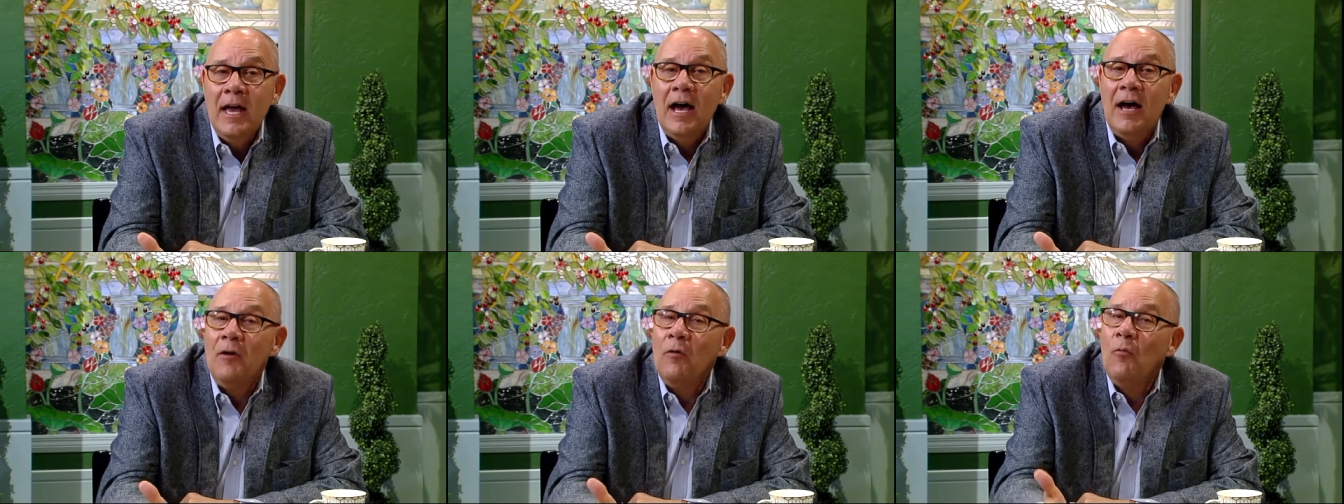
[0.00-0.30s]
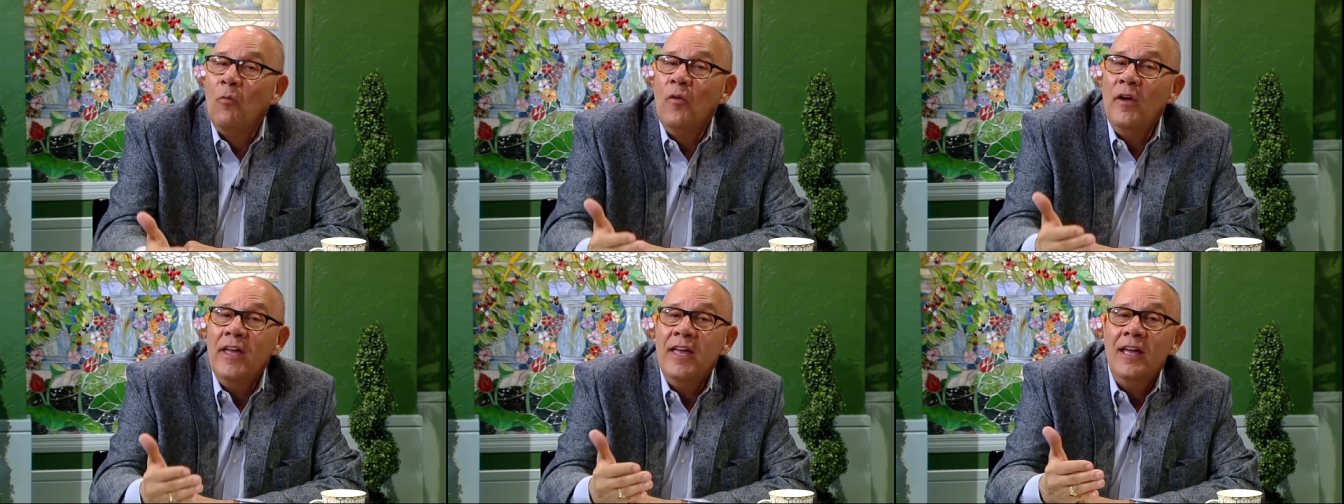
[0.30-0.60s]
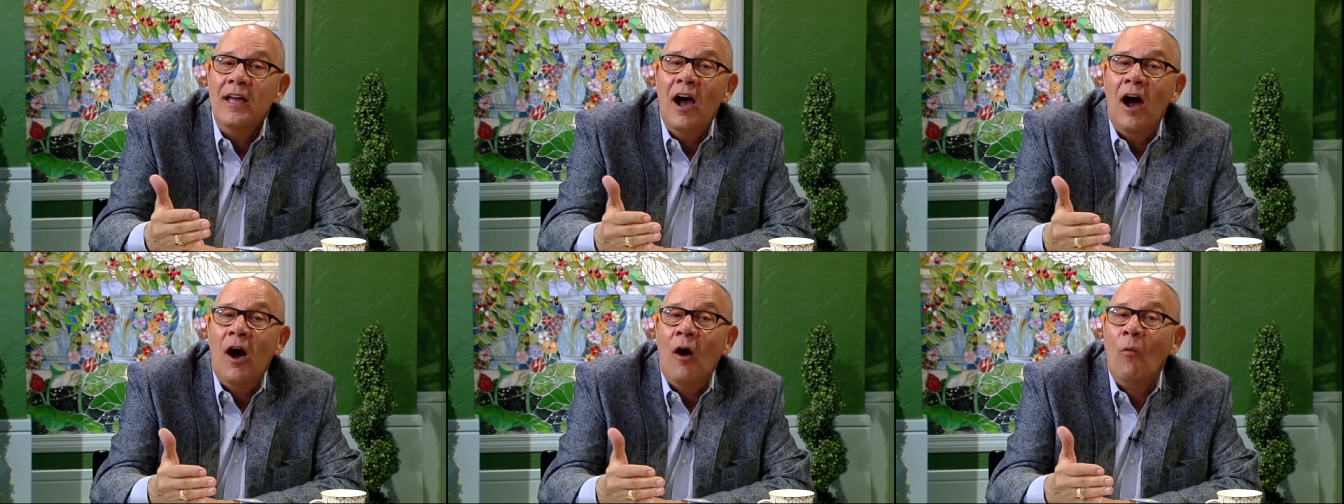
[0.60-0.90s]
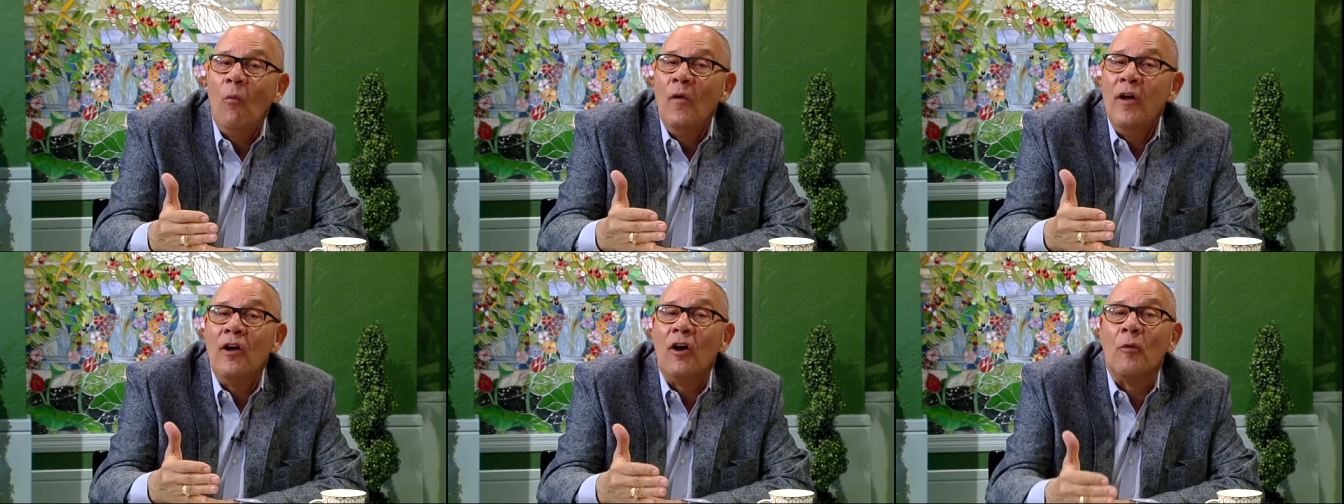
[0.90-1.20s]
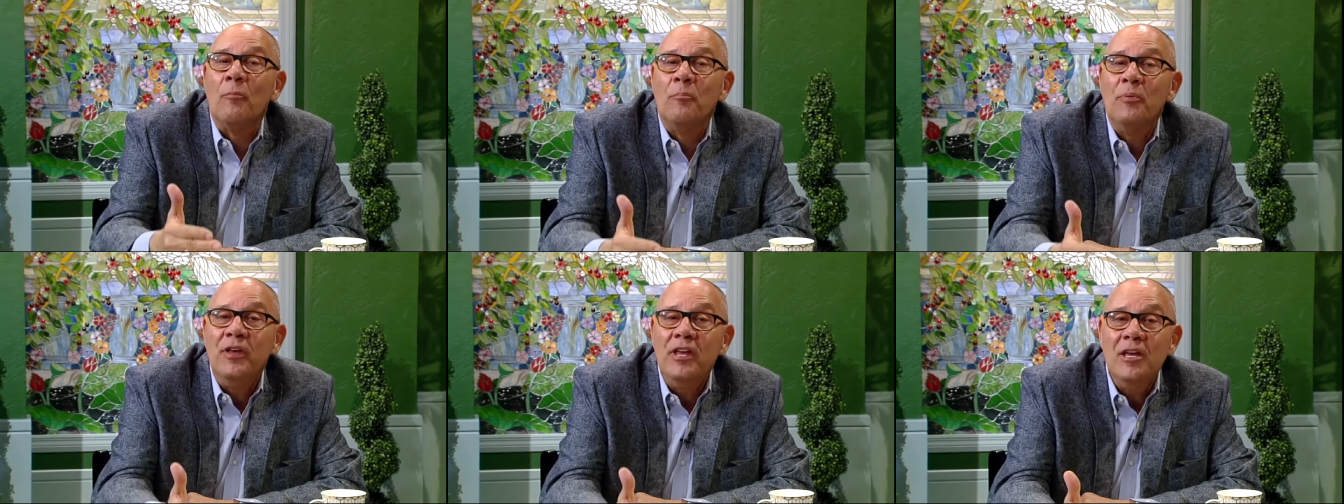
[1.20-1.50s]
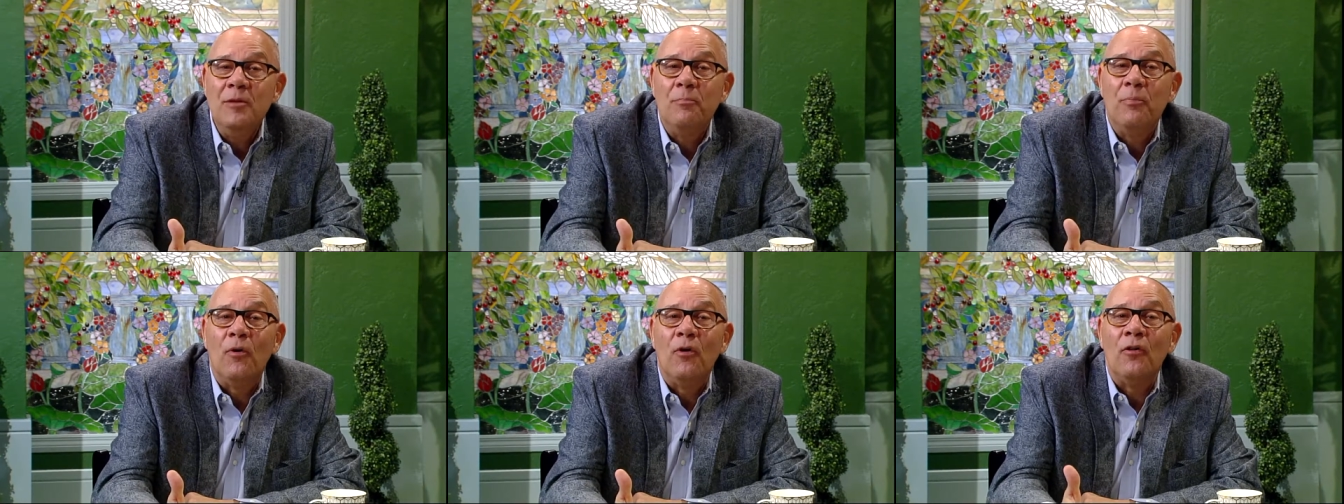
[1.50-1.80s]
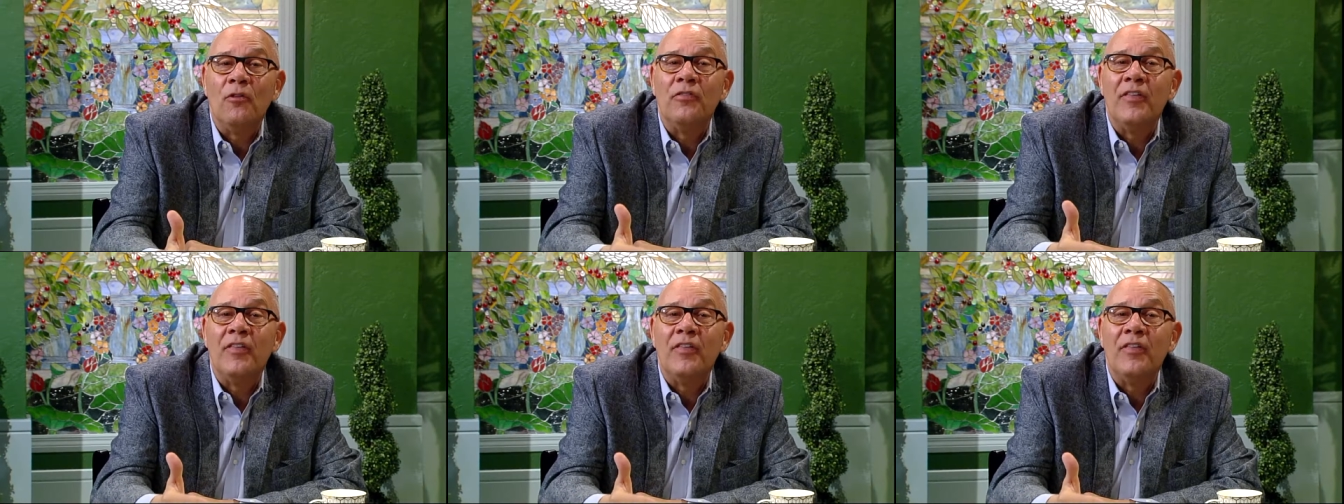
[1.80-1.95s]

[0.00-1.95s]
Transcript: We, we are people